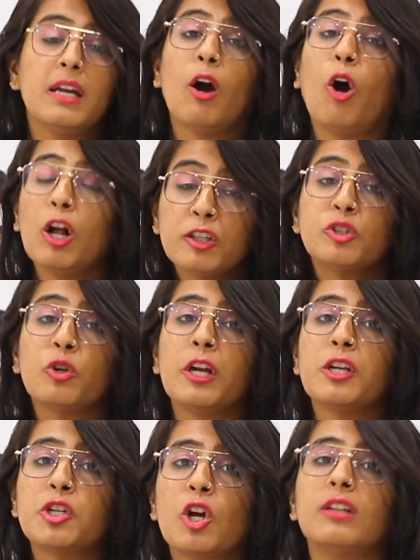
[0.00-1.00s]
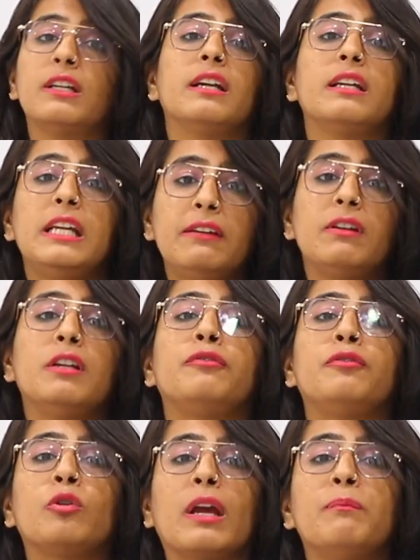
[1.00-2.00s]
Also ensure that even if
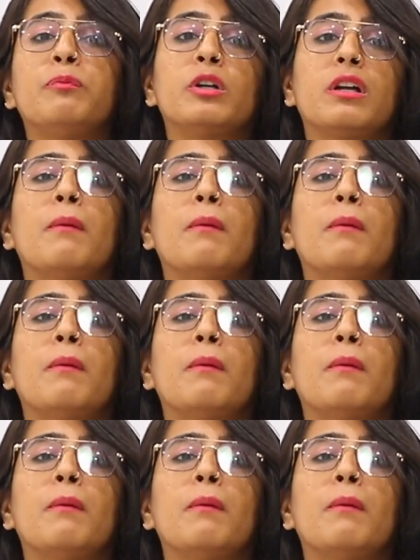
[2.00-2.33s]
you can put